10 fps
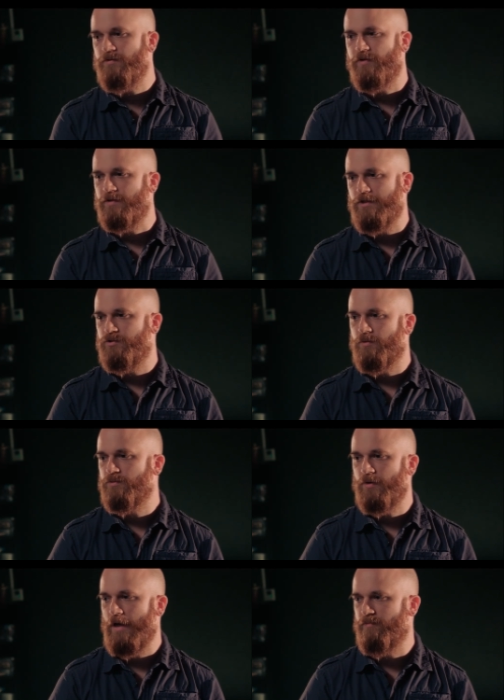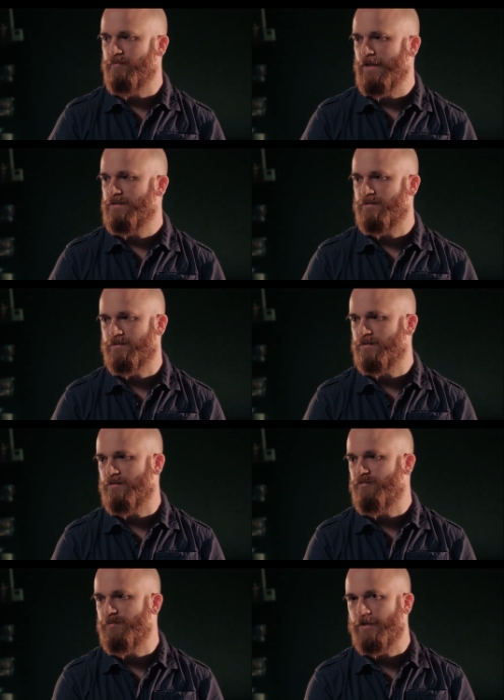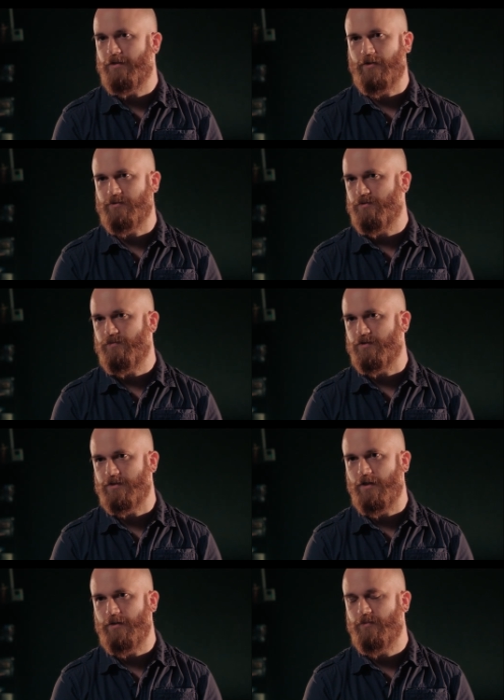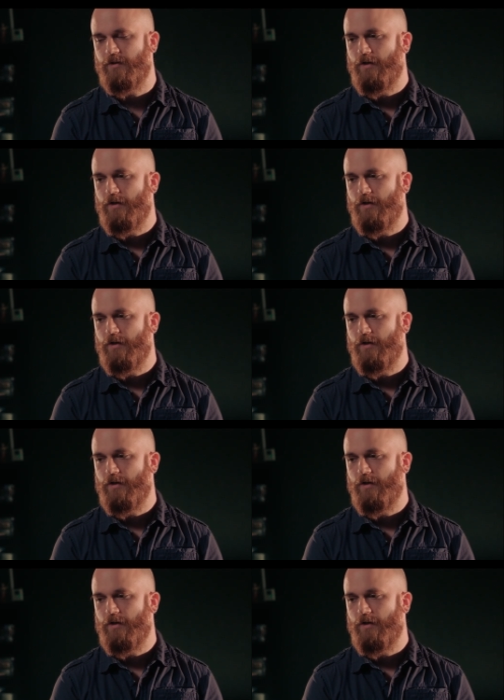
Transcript: it felt natural to have Max as a female character for this game.